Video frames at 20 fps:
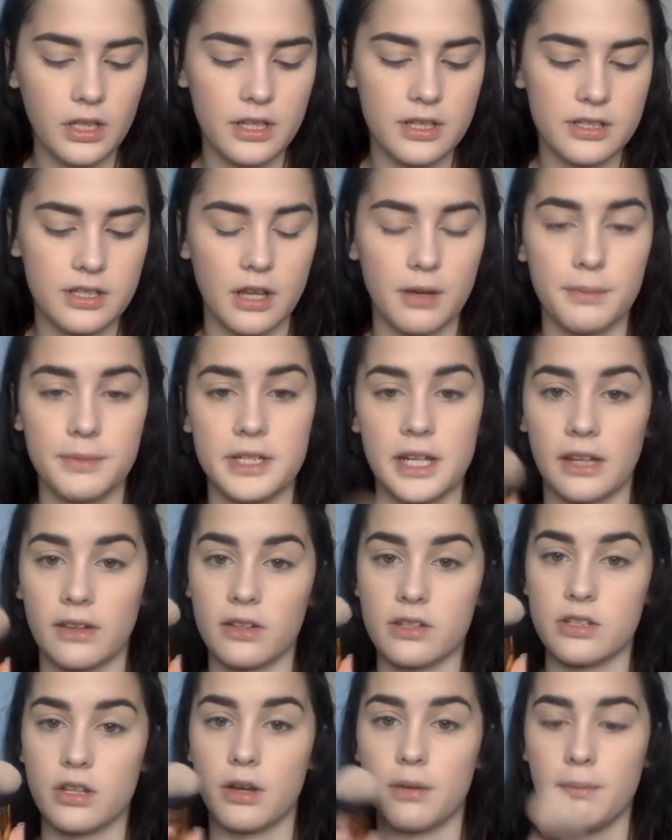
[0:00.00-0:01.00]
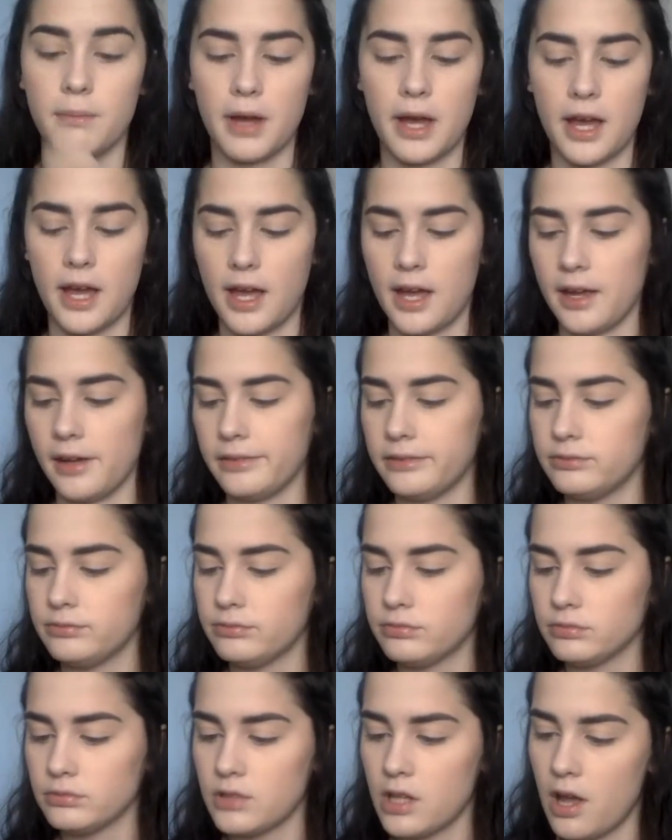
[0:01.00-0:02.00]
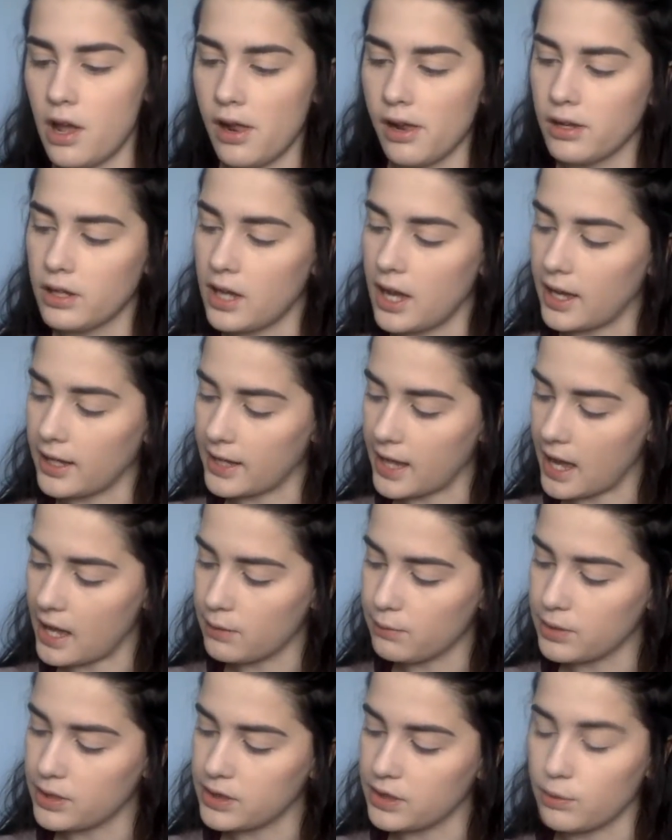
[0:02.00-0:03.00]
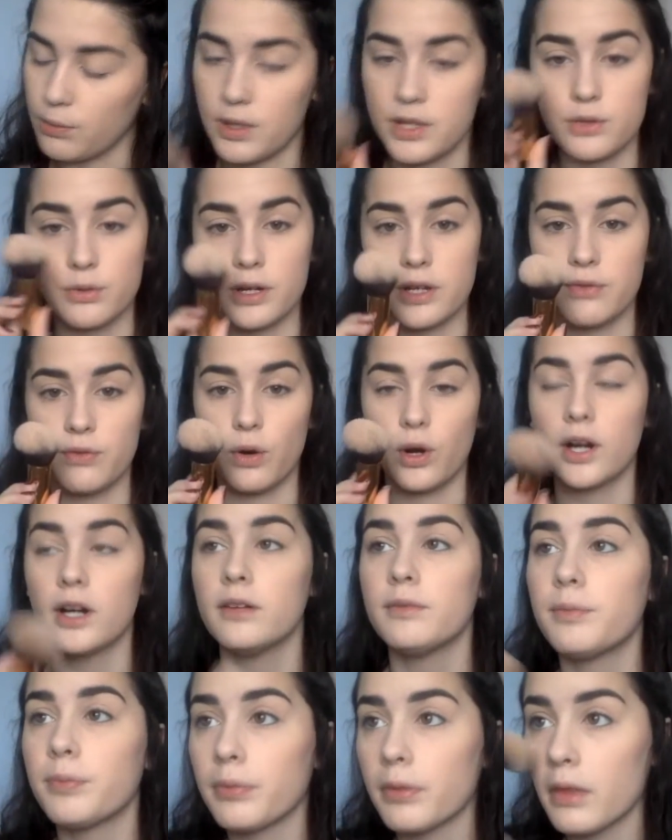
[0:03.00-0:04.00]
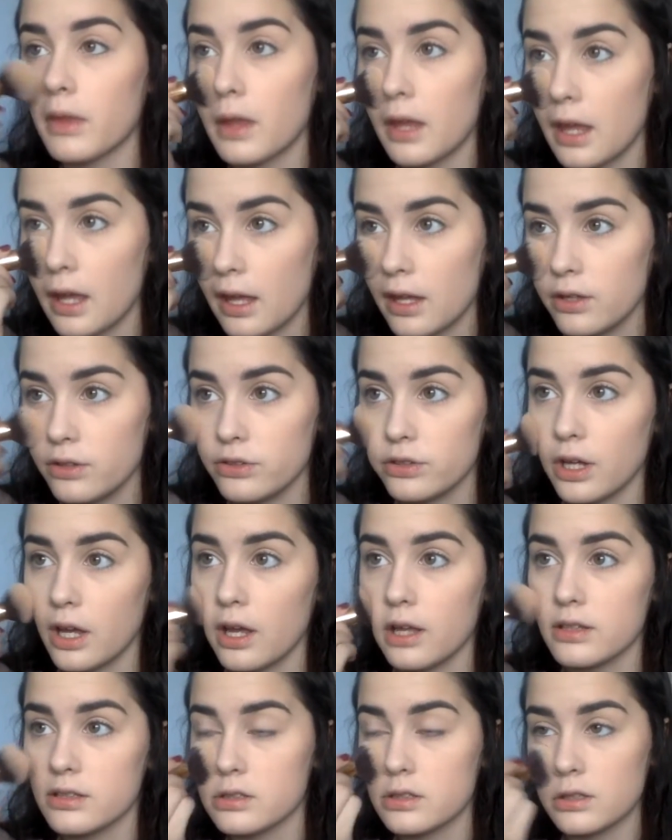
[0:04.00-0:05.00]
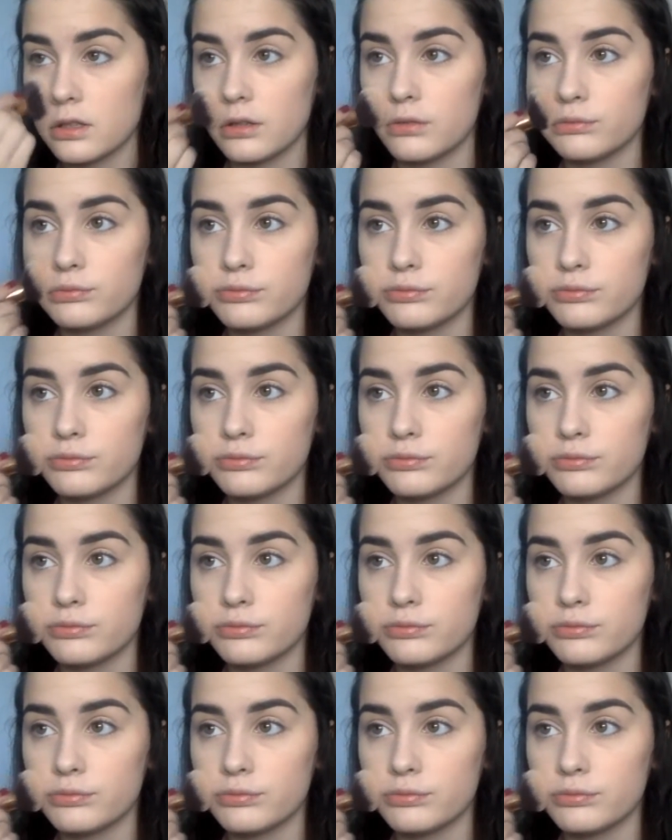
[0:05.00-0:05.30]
So I'm going to take this on my, again with the 124, and just